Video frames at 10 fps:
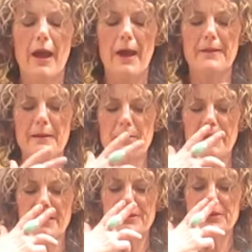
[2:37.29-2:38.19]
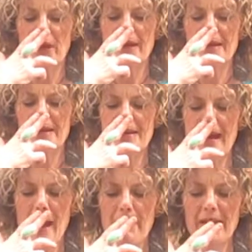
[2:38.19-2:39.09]
And then we're going to
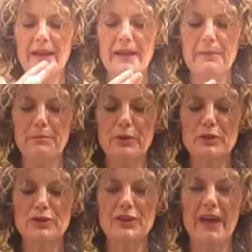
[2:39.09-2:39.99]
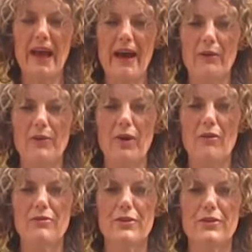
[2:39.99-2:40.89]
dynamically push it out
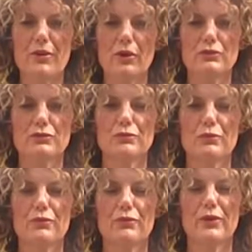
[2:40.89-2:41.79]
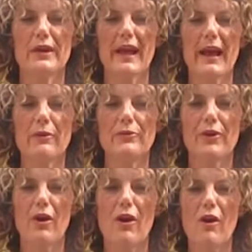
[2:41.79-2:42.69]
of the nostrils for a count
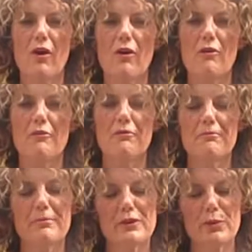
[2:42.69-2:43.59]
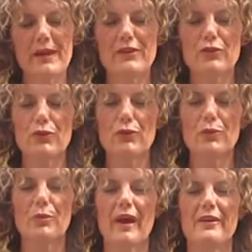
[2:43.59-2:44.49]
of between
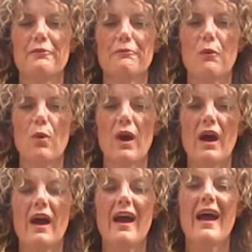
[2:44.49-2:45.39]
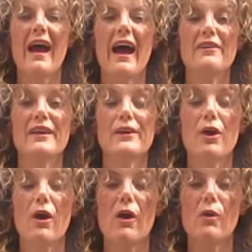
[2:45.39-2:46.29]
two and four. And then
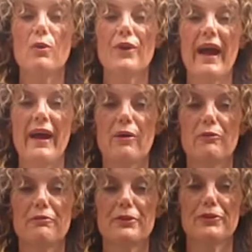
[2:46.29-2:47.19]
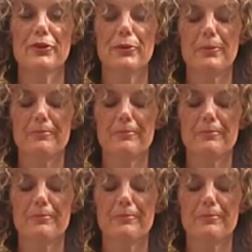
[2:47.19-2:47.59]
hold out for two.